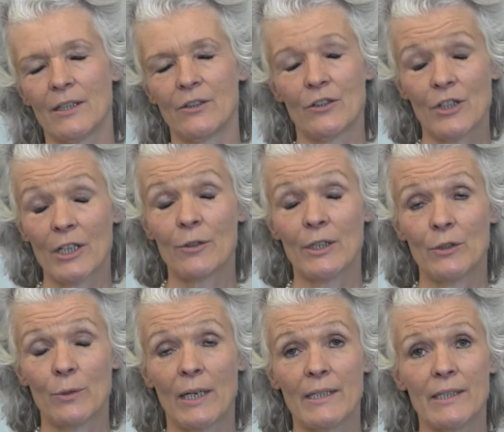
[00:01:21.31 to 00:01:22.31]
to generate
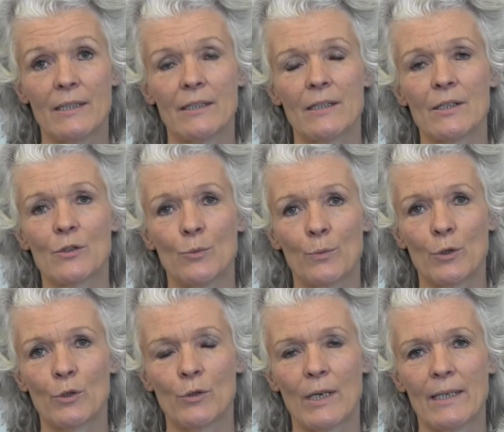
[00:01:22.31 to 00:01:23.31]
new ideas, new
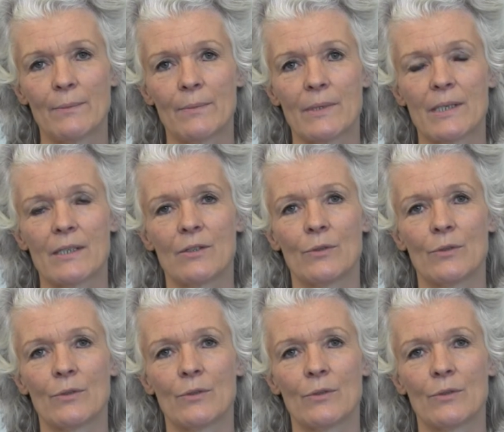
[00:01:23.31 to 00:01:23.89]
programs,